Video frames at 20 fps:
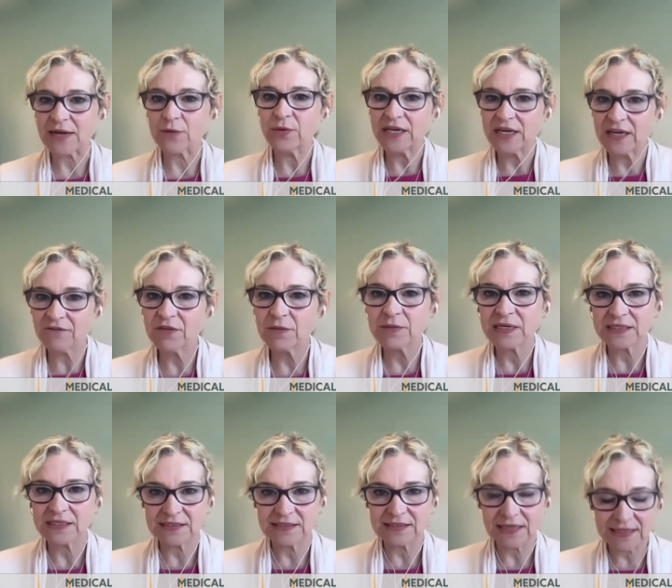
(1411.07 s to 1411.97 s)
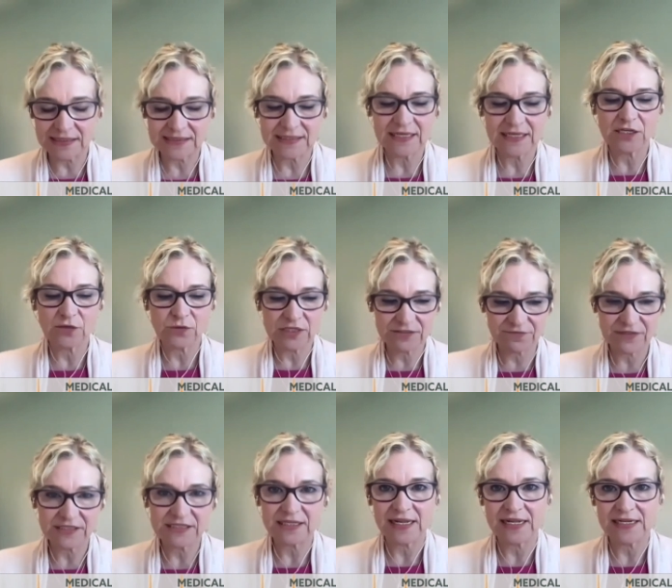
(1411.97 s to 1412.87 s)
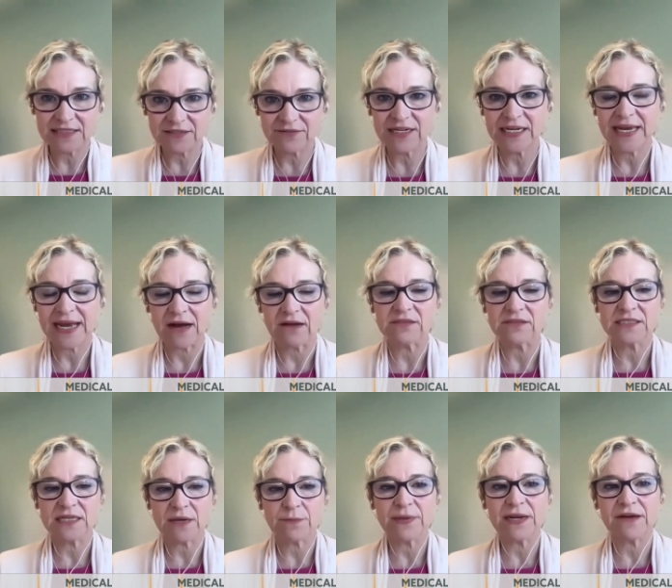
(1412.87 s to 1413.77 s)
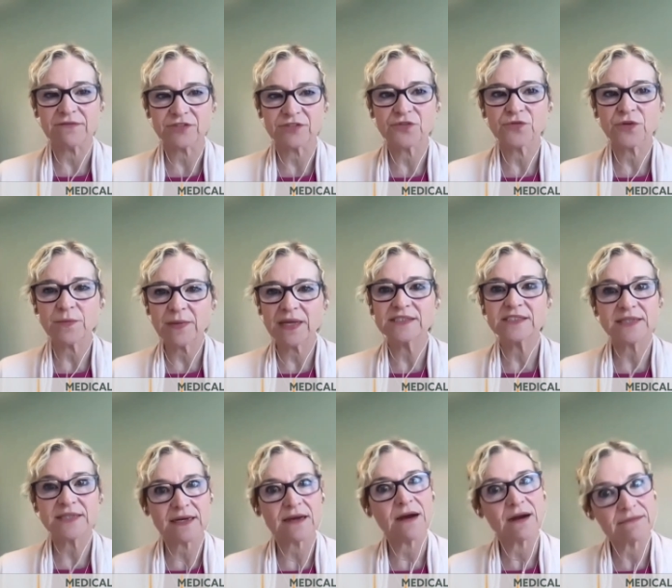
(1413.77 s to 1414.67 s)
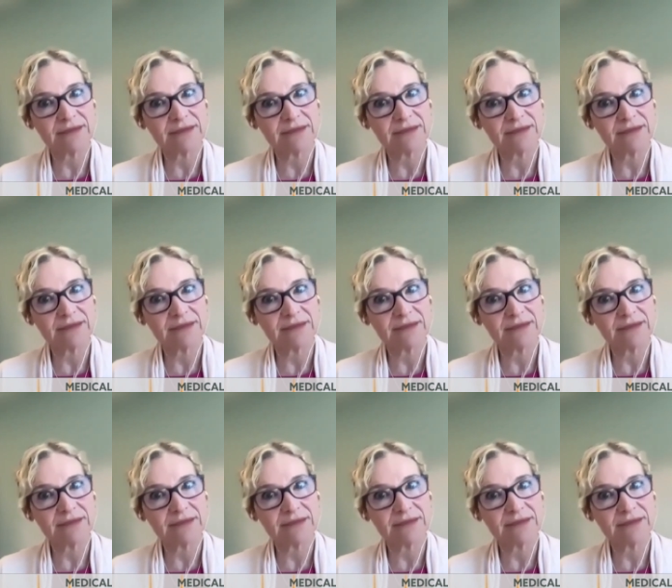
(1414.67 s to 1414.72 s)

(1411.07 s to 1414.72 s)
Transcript: Like we give them con- continuous physical activity counseling, but after three months, like,